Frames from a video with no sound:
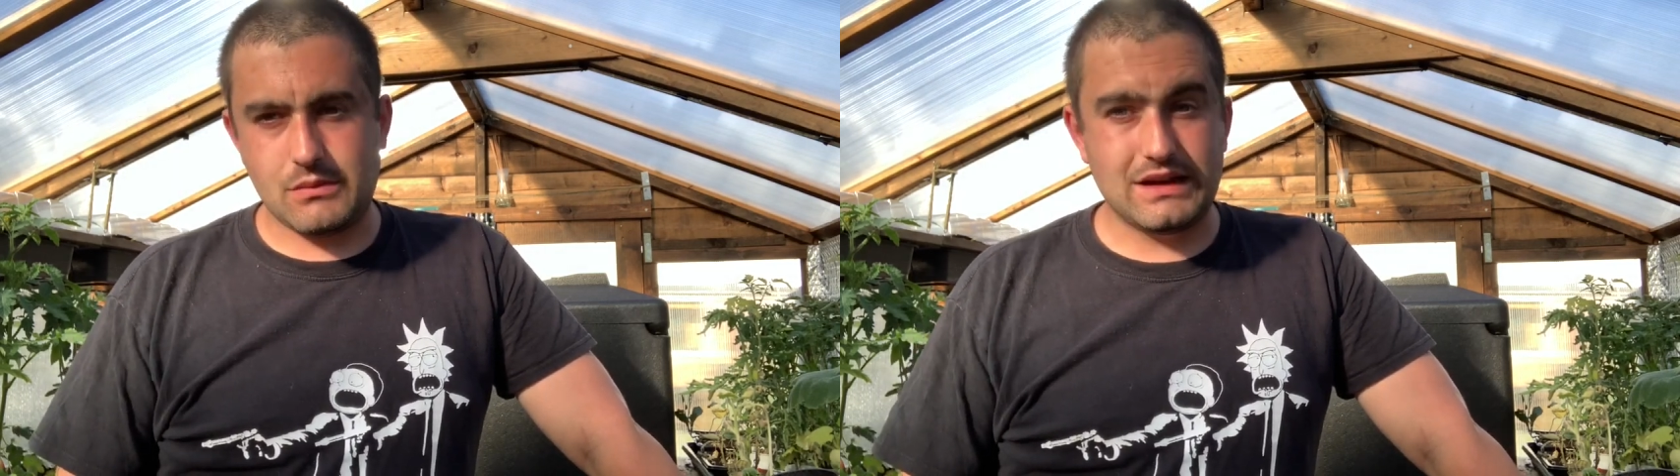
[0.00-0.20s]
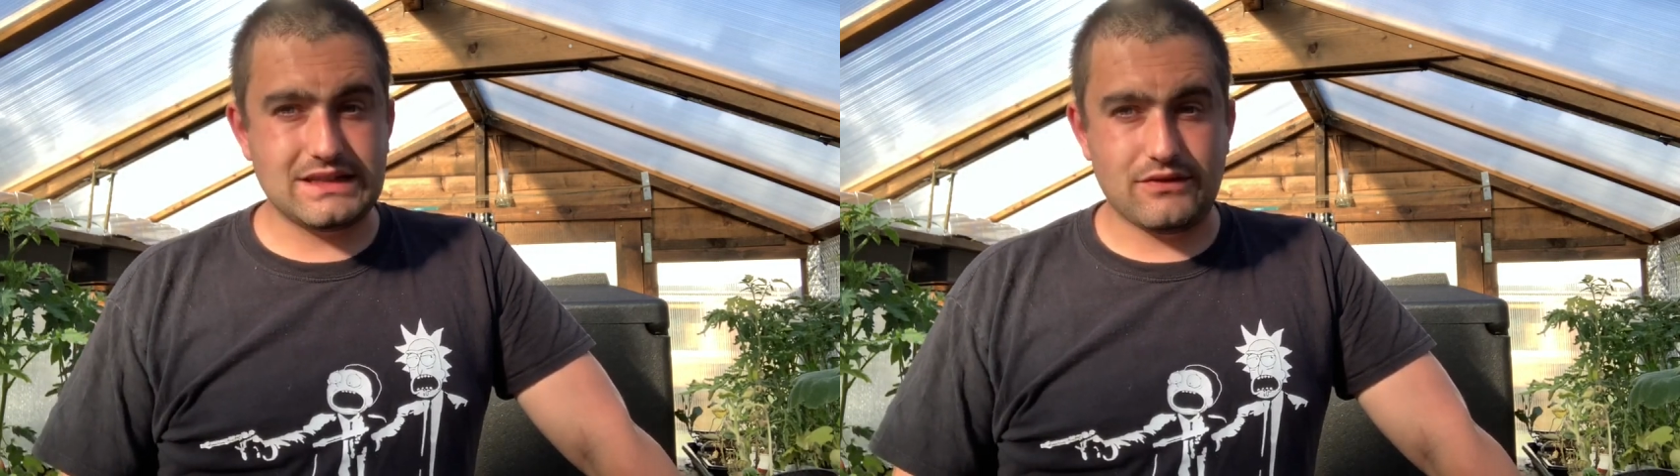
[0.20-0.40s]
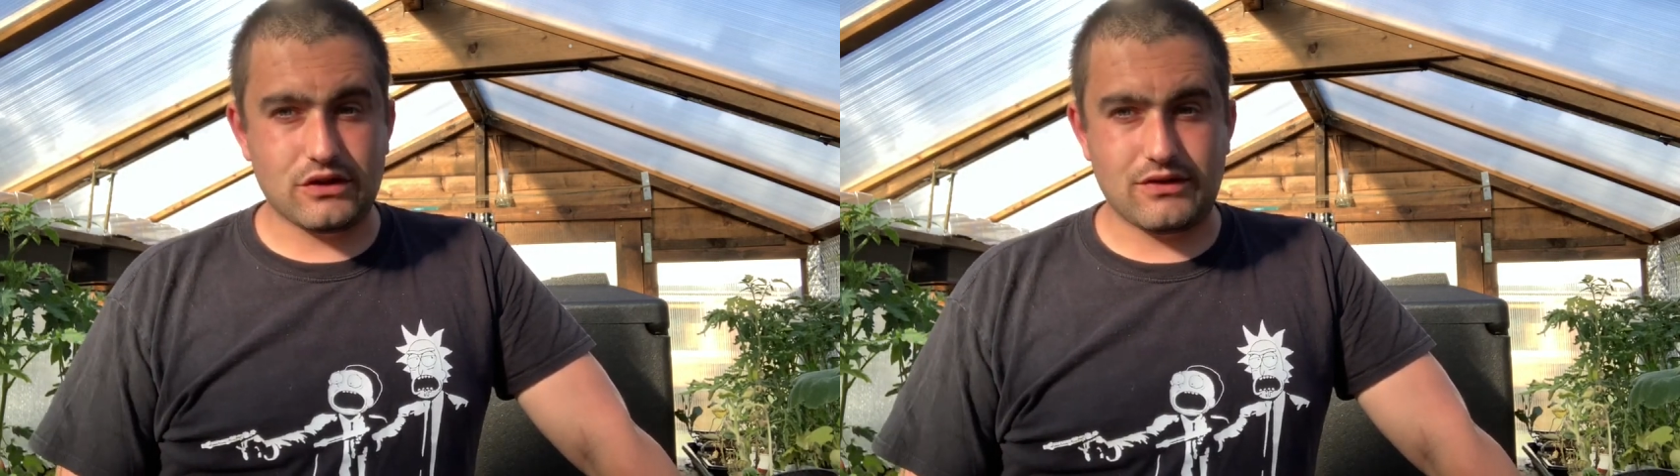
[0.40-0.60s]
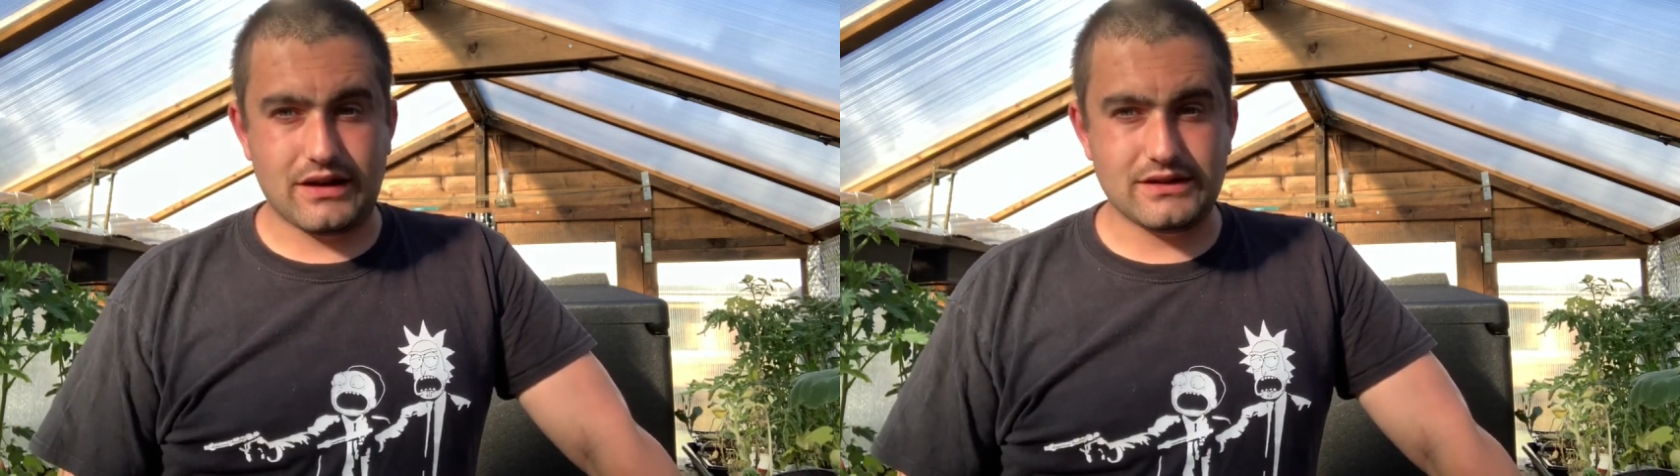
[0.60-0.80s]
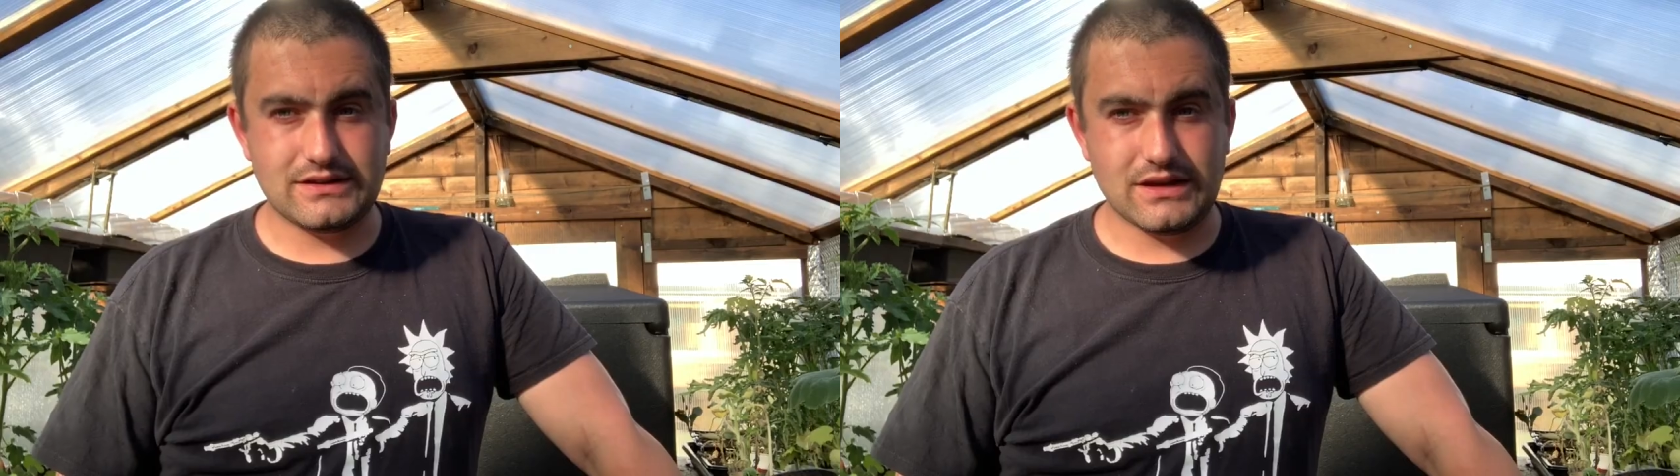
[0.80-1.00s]
Let's have a look around
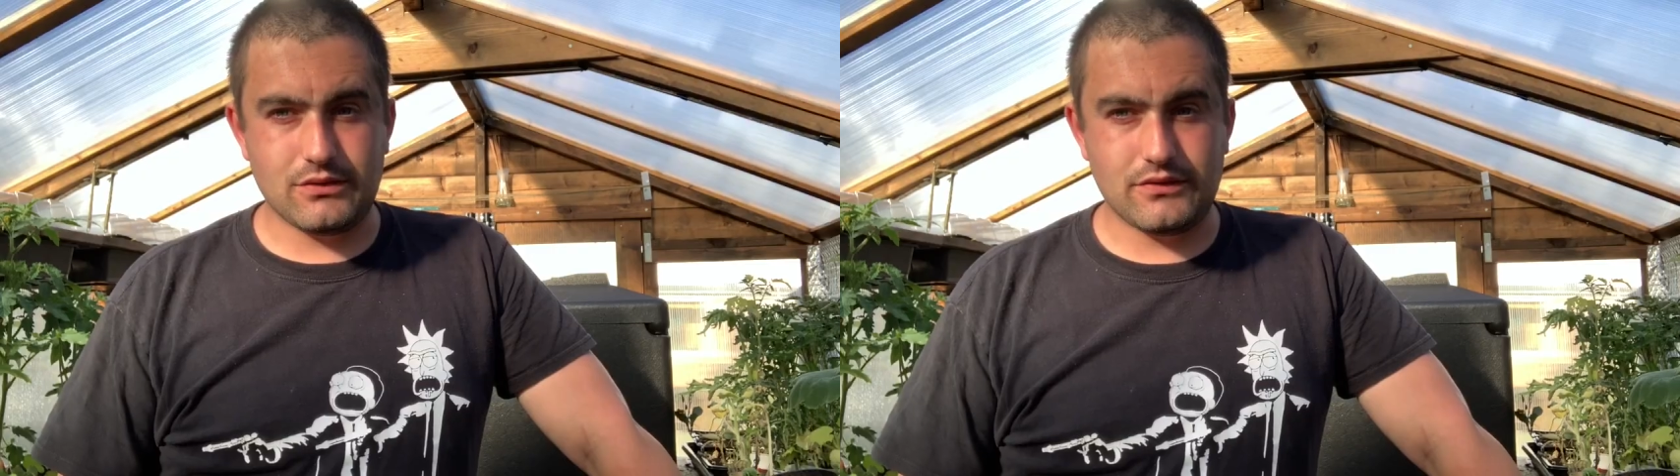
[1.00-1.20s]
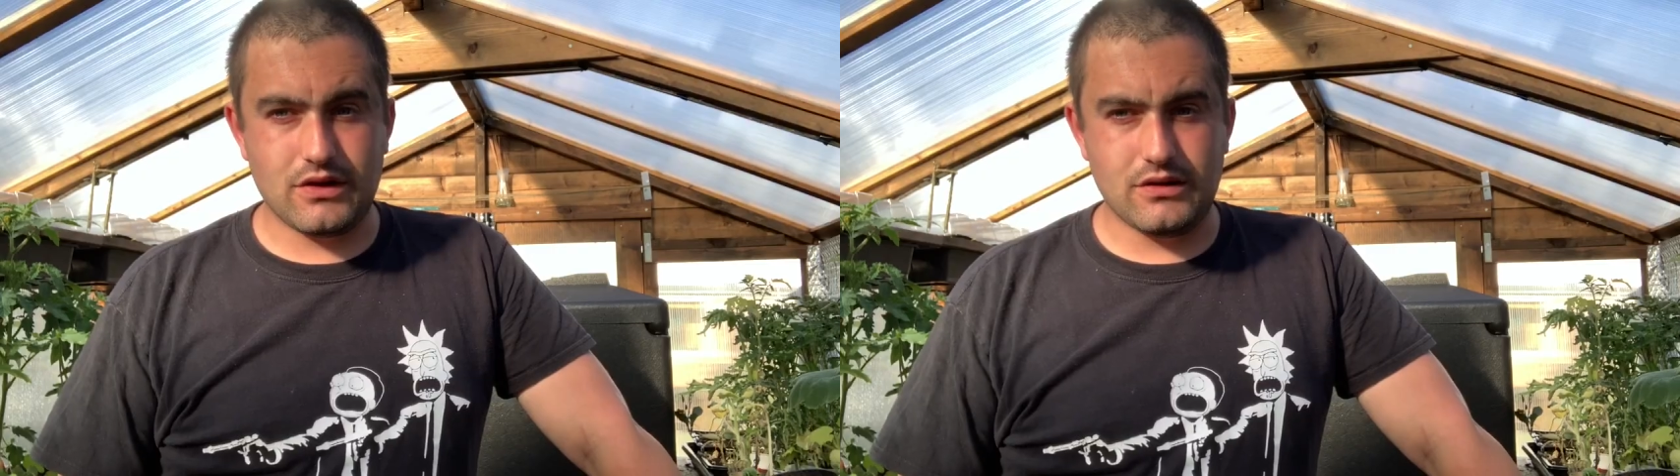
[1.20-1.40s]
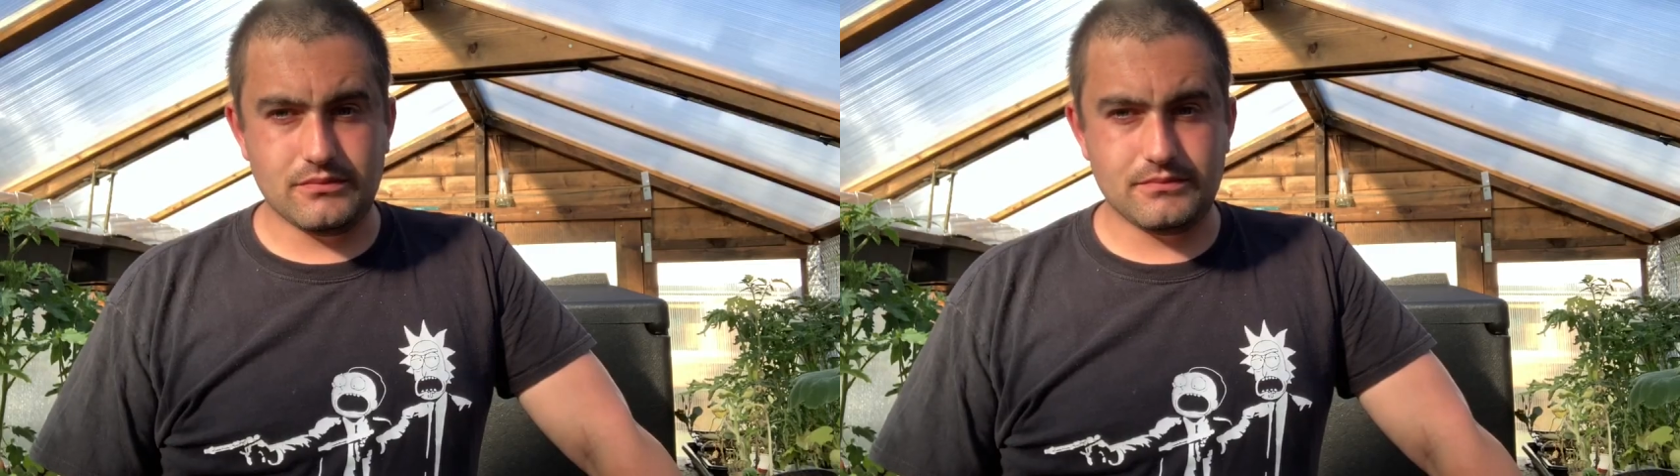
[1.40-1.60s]
and see what we've got.